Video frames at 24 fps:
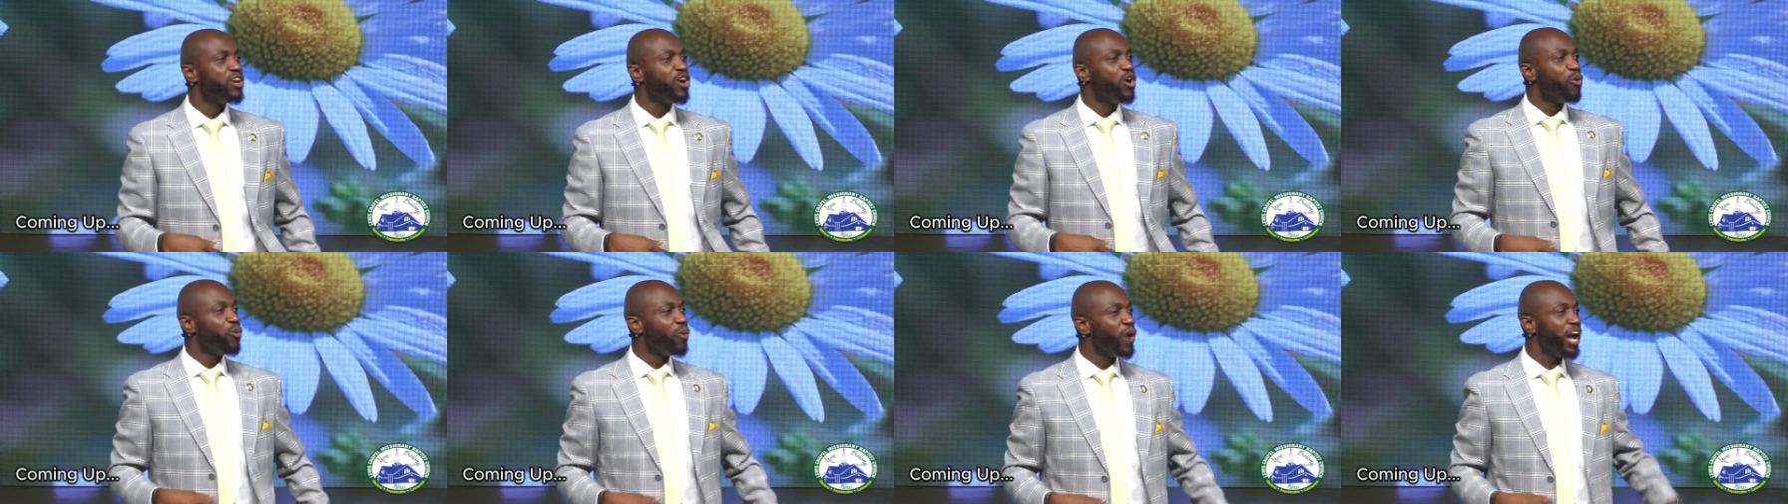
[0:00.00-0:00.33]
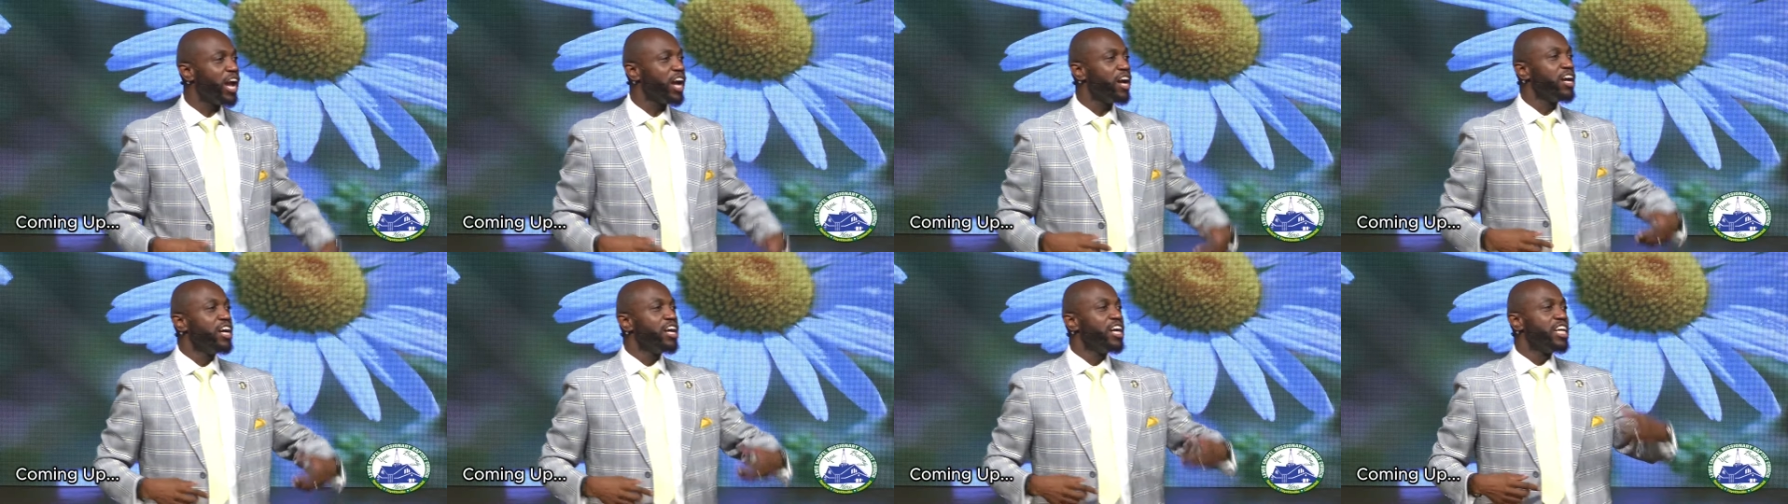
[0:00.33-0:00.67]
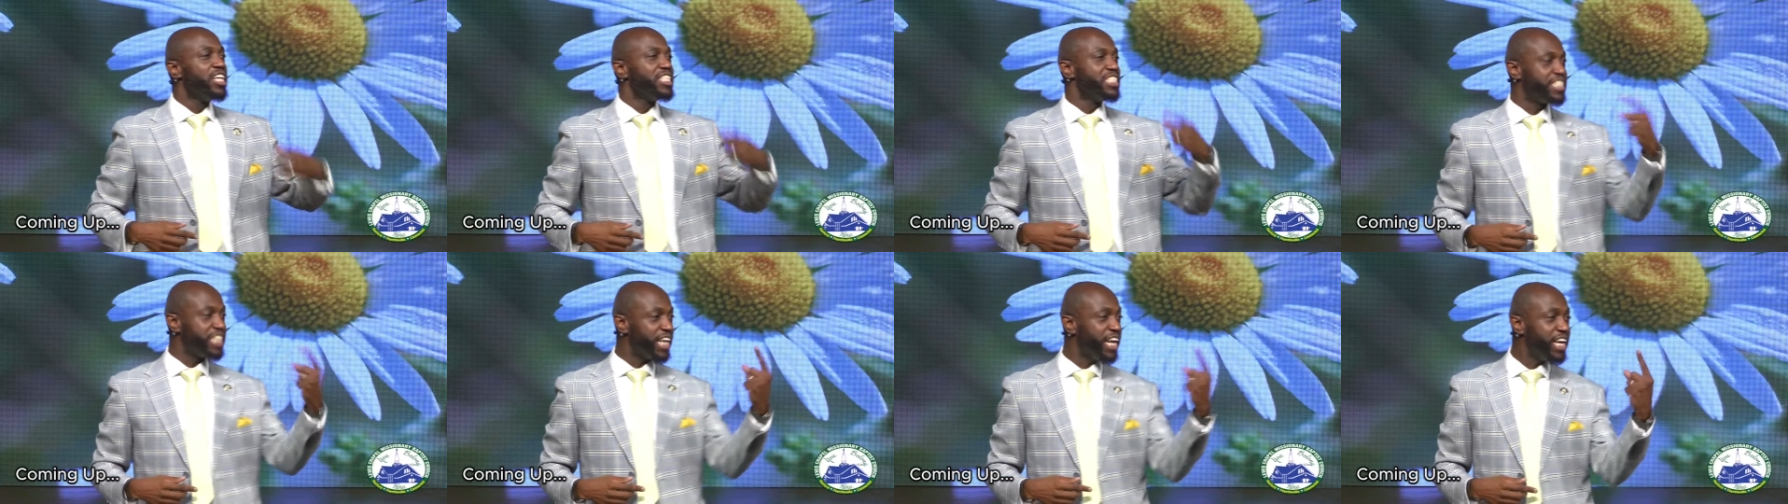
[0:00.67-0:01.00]
where
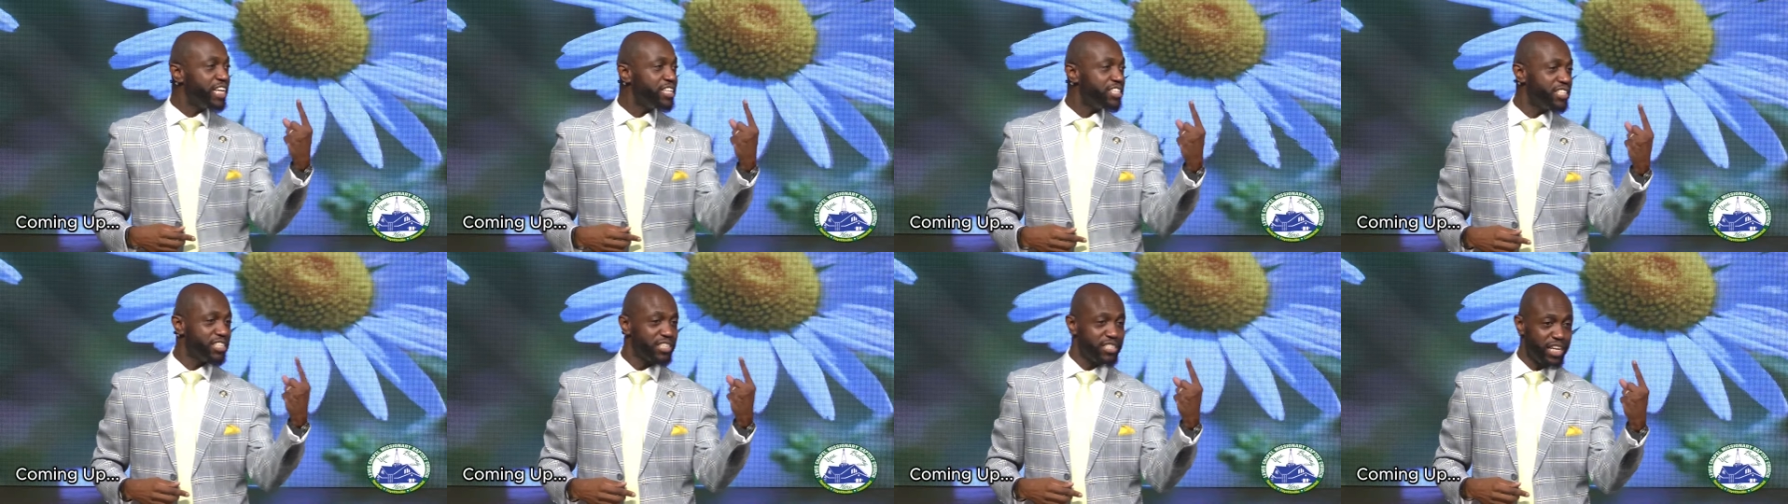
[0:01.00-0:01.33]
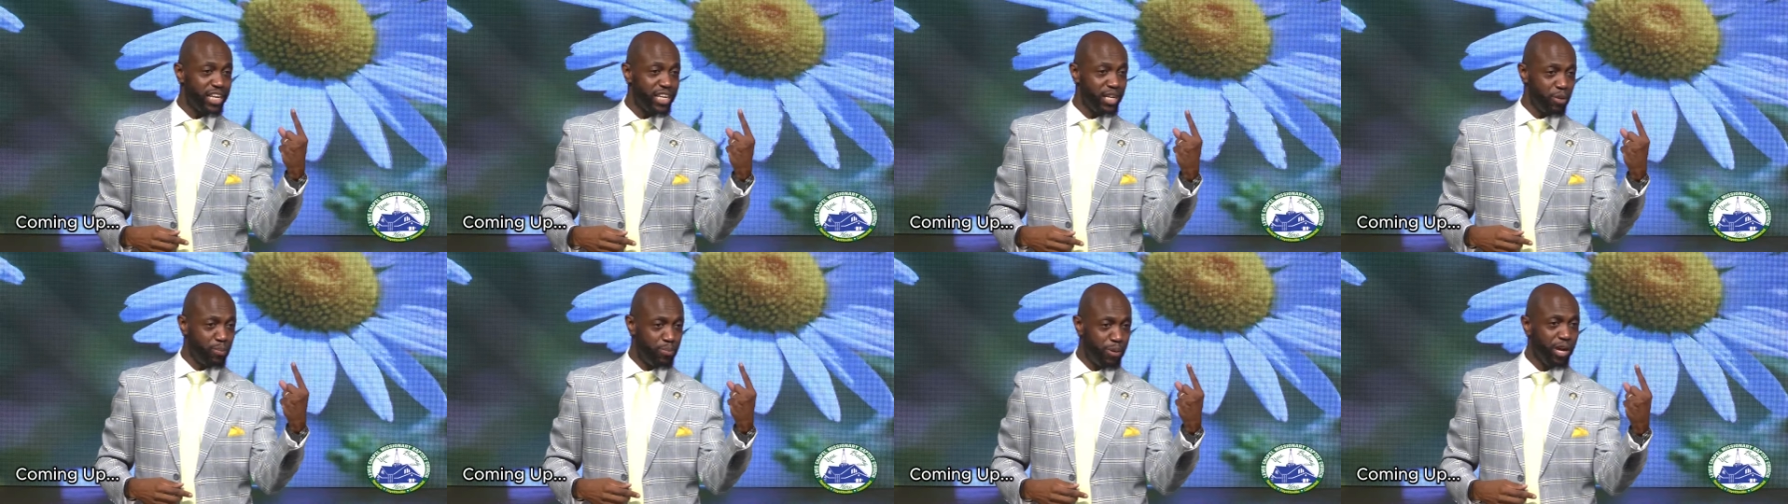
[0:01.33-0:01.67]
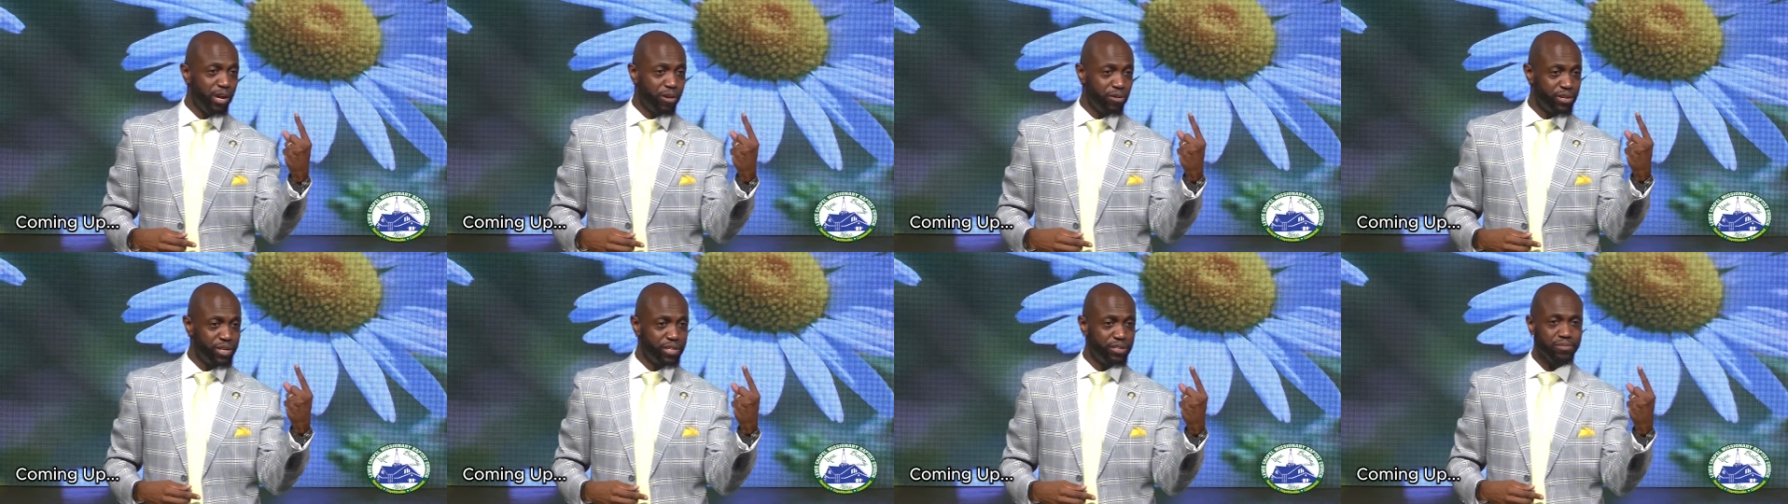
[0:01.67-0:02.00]
Jesus is in the
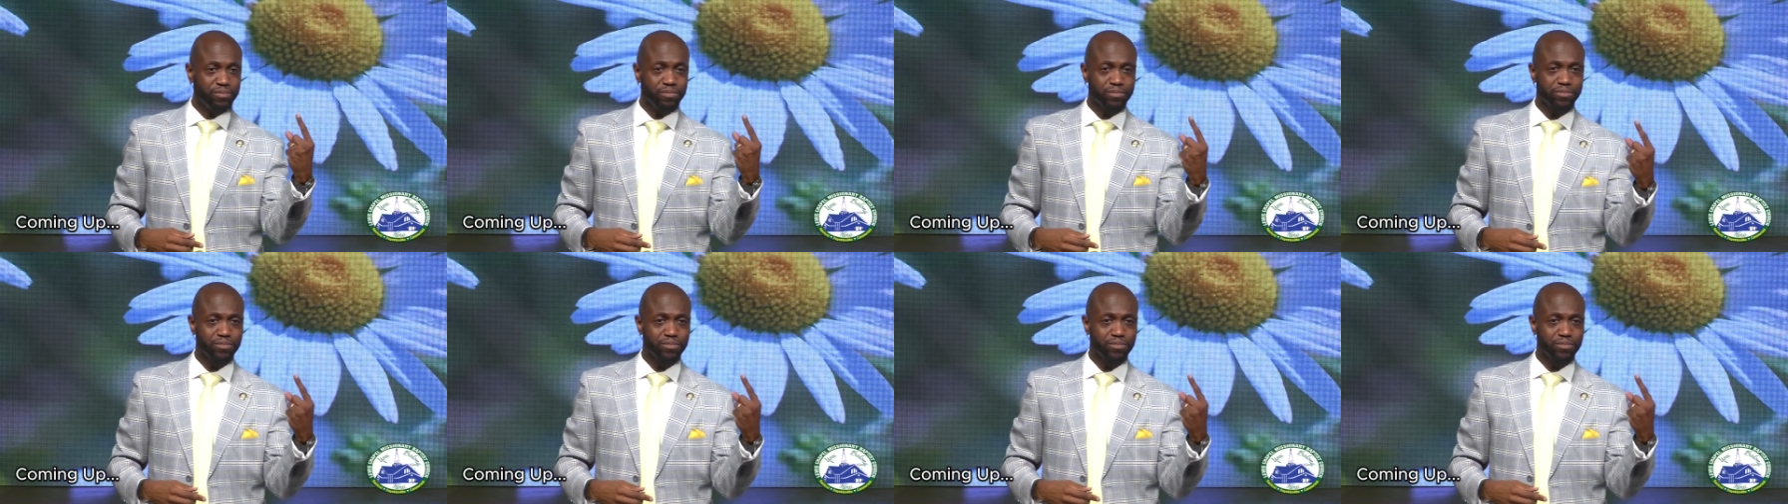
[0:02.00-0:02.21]
building,